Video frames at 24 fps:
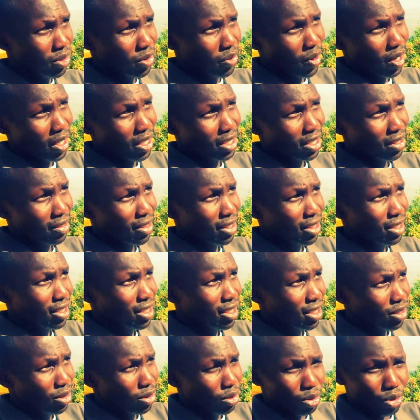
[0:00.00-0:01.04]

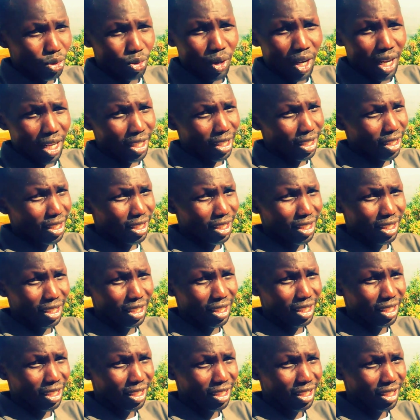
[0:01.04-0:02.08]
170 to 200,
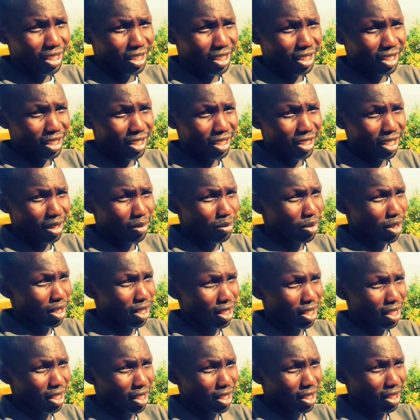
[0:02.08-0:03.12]
somewhere
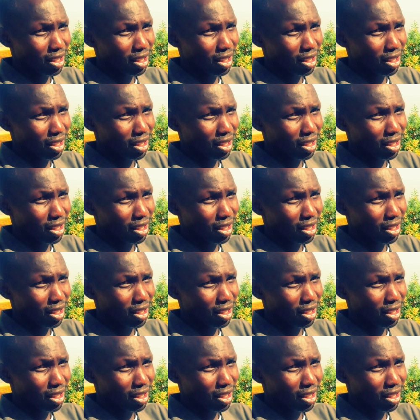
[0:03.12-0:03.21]
there.